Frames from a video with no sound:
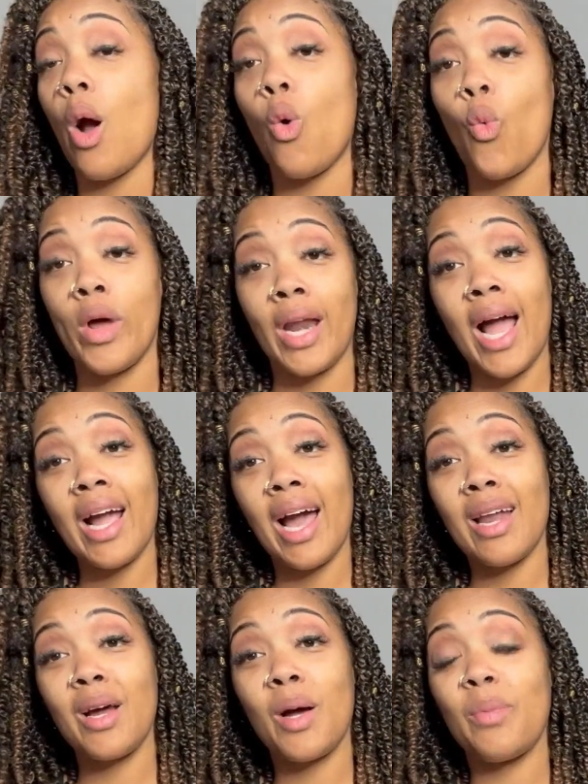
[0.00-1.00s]
when I
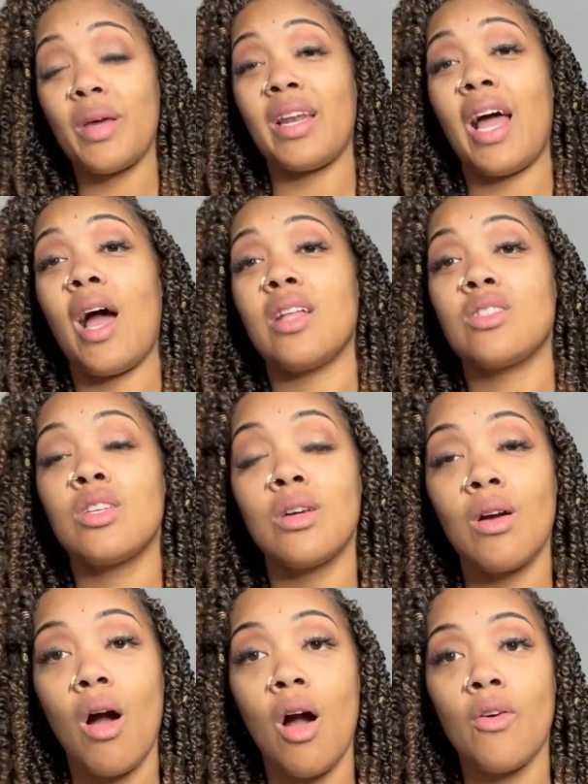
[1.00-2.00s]
got up and I
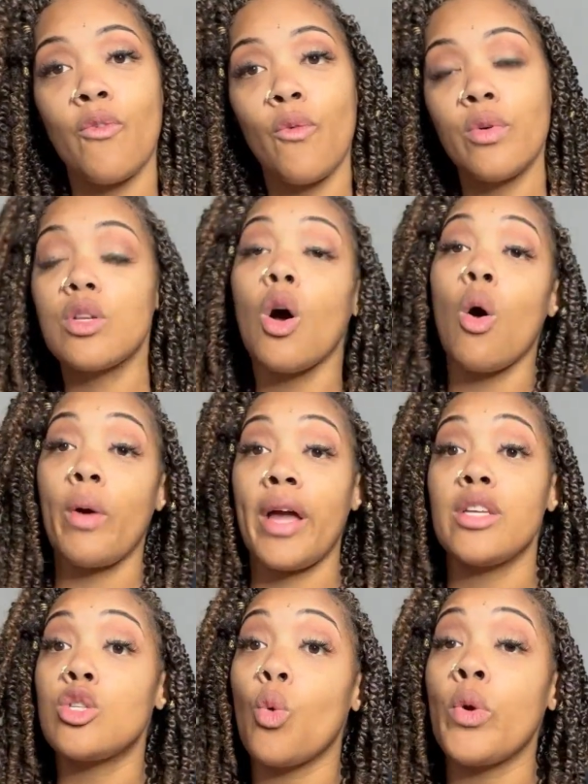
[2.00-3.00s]
took off uh, okay,
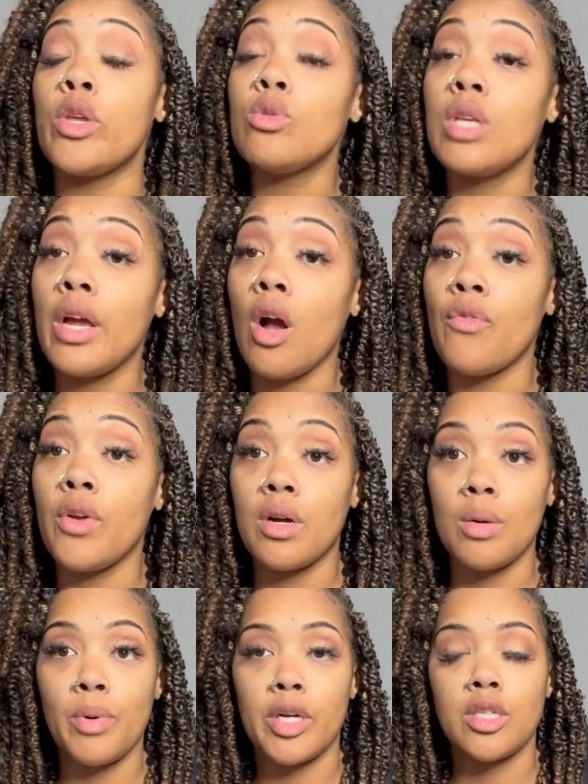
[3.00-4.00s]
so when you take off your
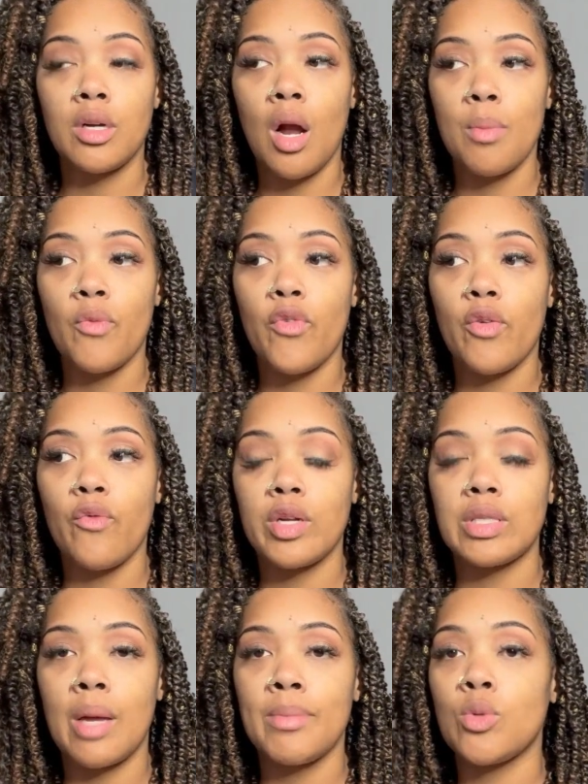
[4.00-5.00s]
compression garment for the
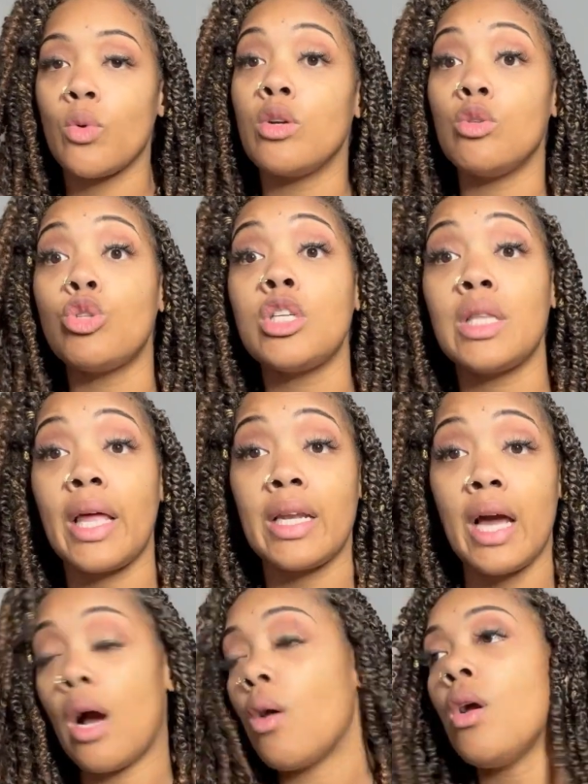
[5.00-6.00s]
first time as well, you should lay
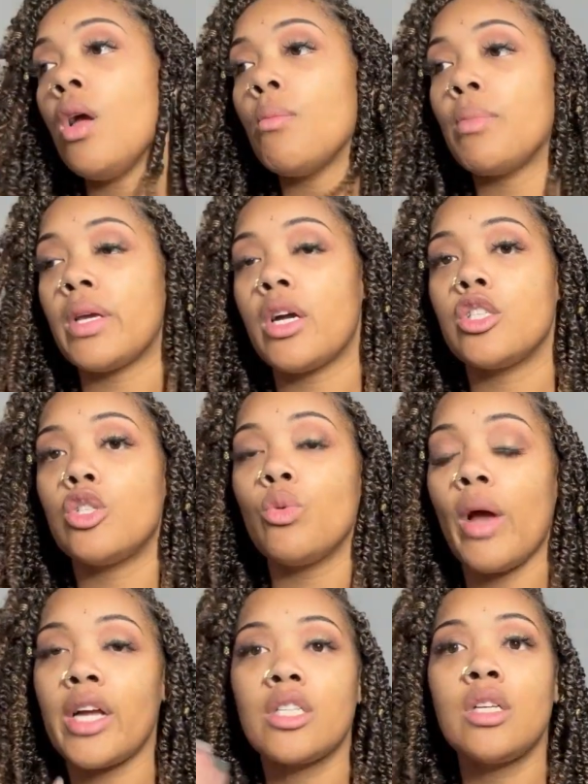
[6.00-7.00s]
down because you
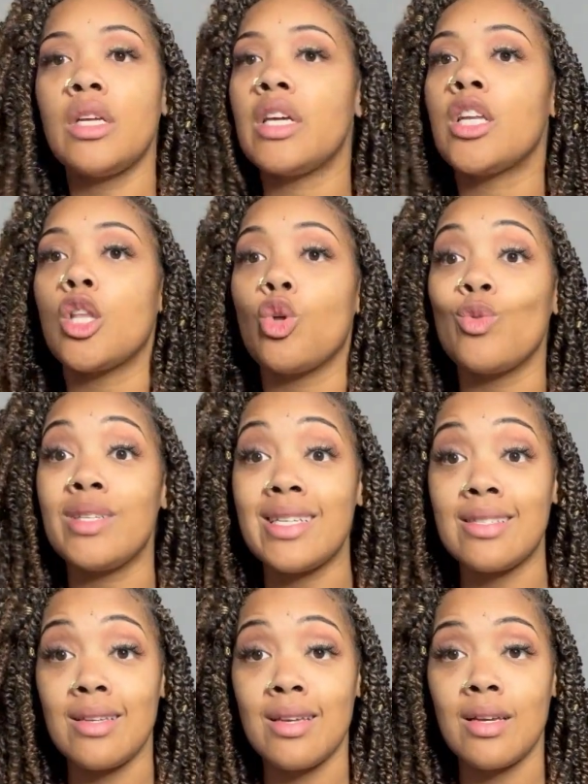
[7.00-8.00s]
actually get a little
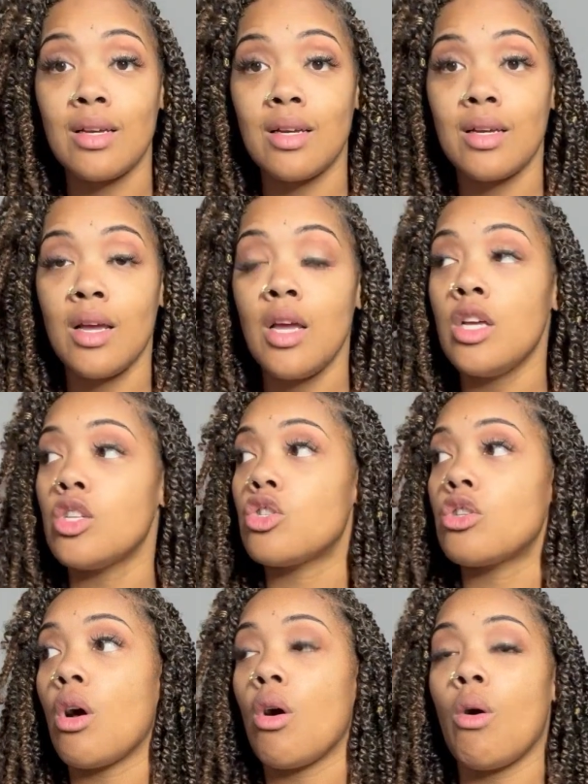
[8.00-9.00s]
dizzy.
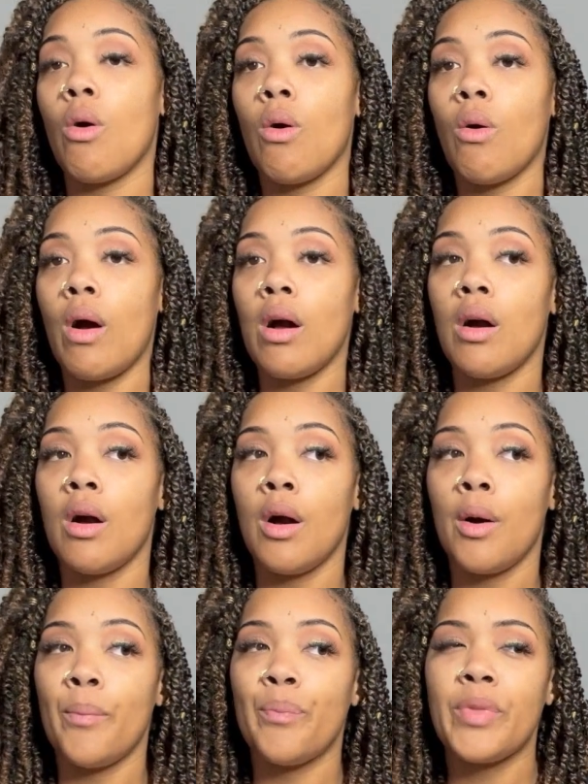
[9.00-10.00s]
So
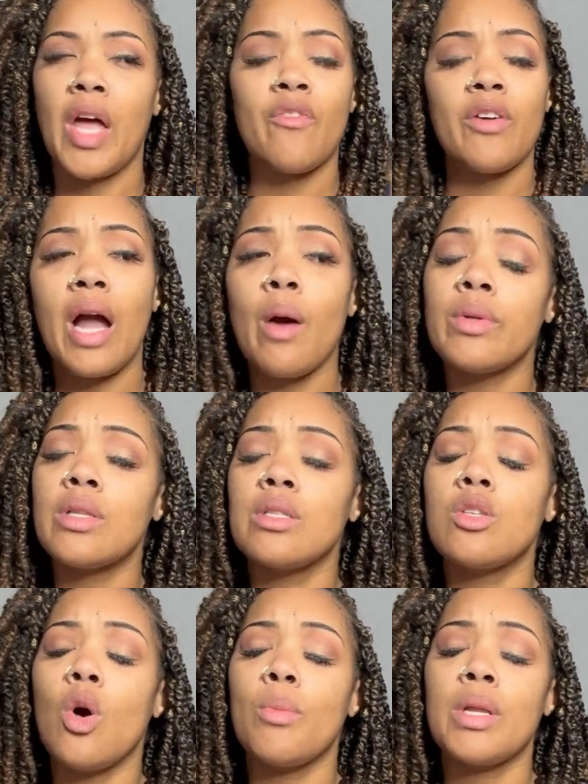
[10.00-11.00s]
um, I forgot what they
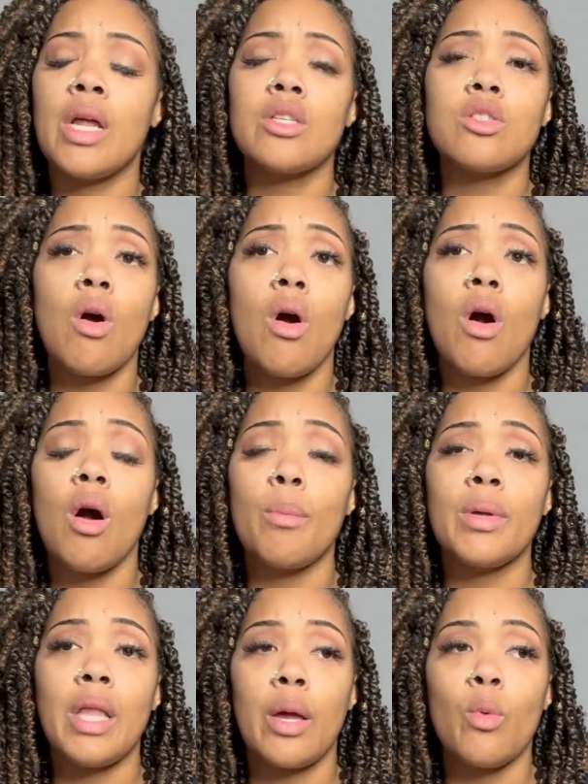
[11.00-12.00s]
told me that's called,
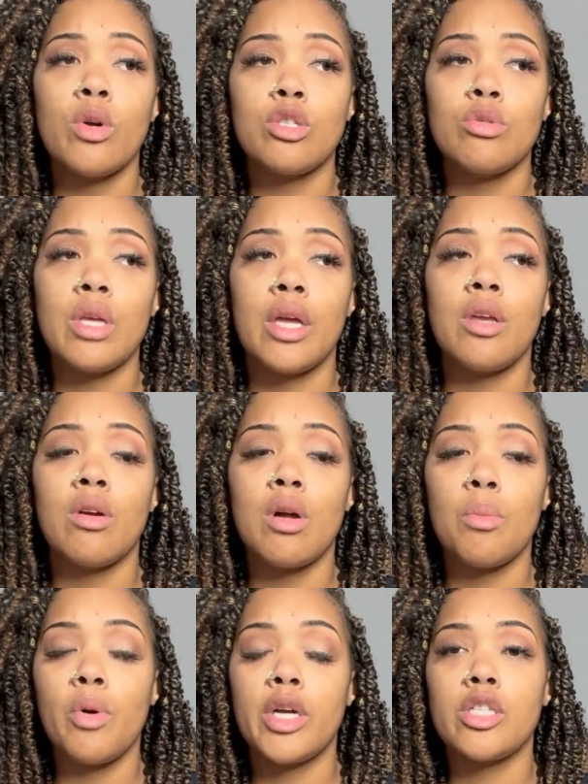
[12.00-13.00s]
but like once you take your
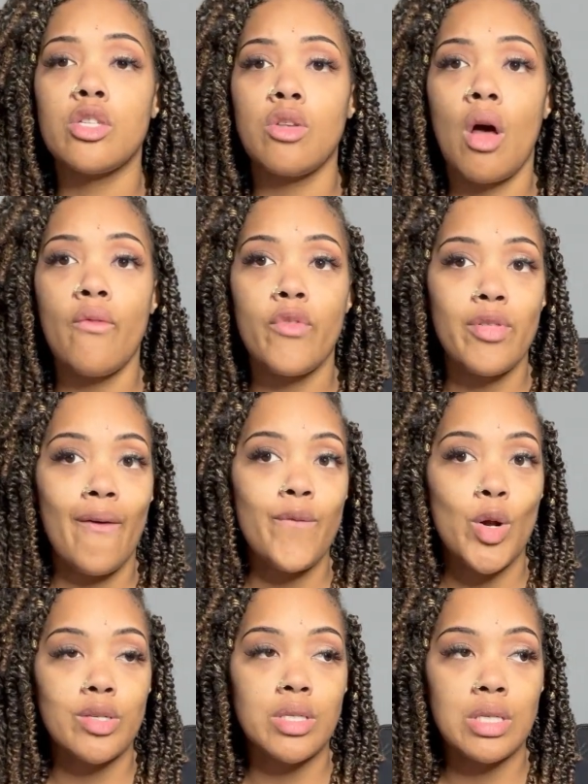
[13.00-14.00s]
compressions off for the first